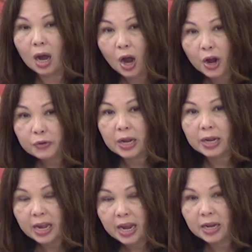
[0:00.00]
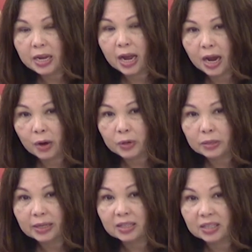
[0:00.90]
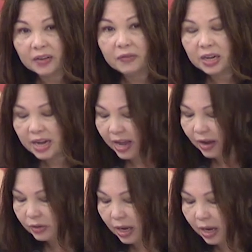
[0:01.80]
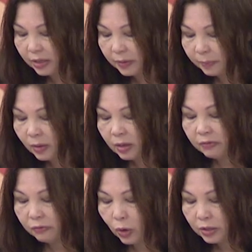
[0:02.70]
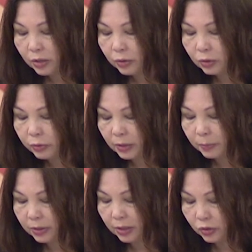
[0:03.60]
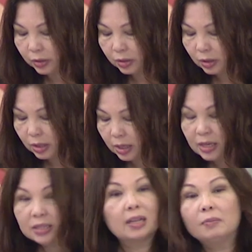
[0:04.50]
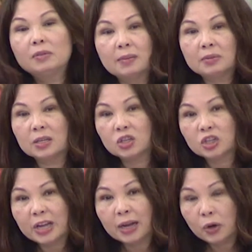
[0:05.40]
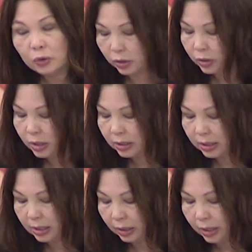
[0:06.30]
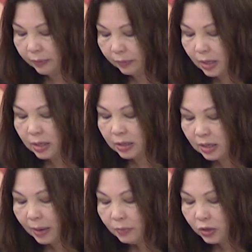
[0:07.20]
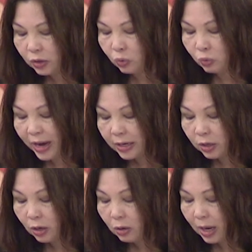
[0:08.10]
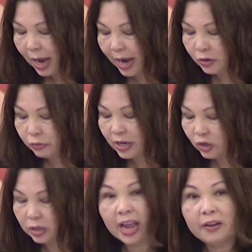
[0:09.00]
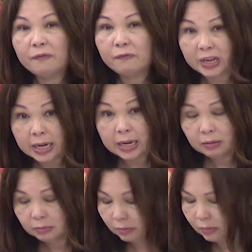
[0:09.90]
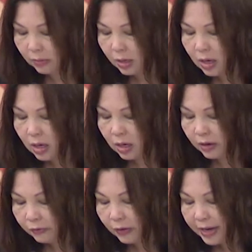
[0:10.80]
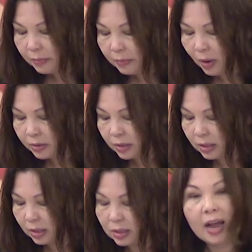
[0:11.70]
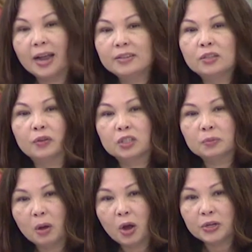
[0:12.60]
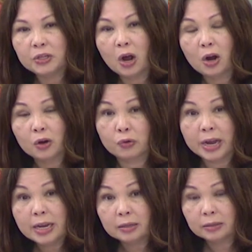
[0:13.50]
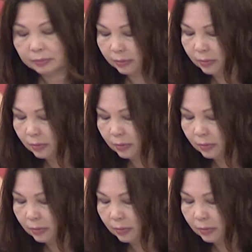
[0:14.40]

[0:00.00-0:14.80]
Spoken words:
180 hours, that's 7.5 days, forced into stress positions, sometimes shackled to the ceiling, subject to rectal hydration and feeding, confined in boxes the size of a small dog crate.